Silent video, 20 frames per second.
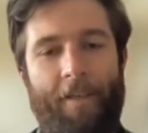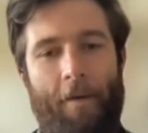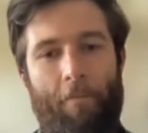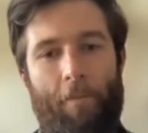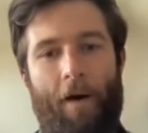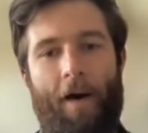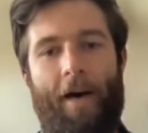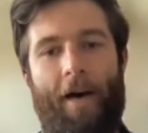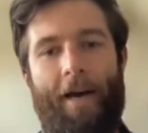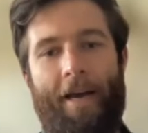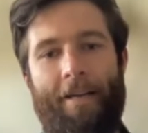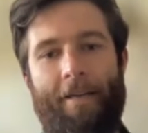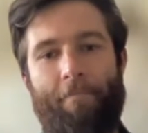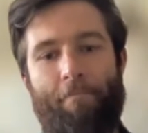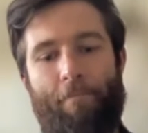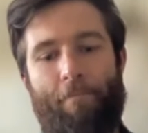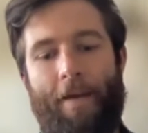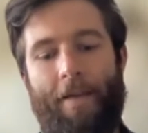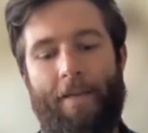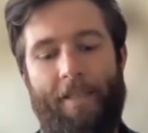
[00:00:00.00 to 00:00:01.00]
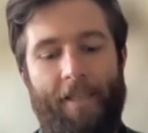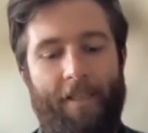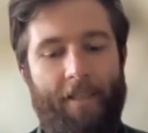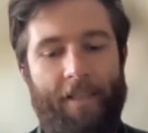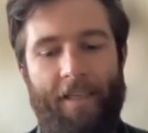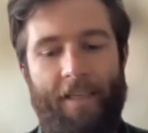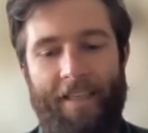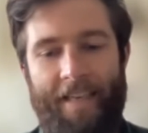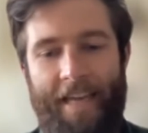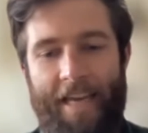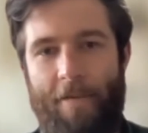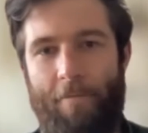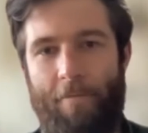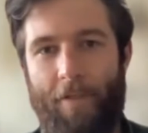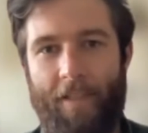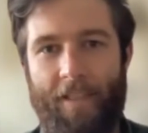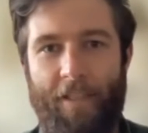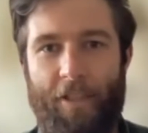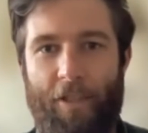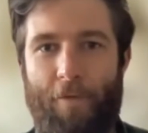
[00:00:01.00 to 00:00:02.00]
by basically
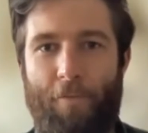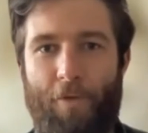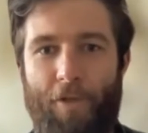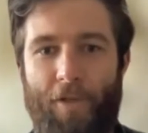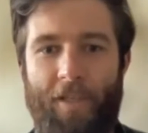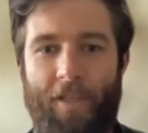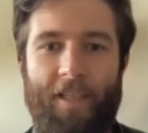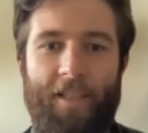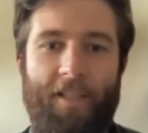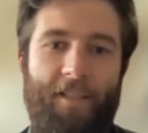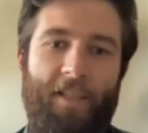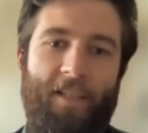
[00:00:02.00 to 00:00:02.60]
enabling communities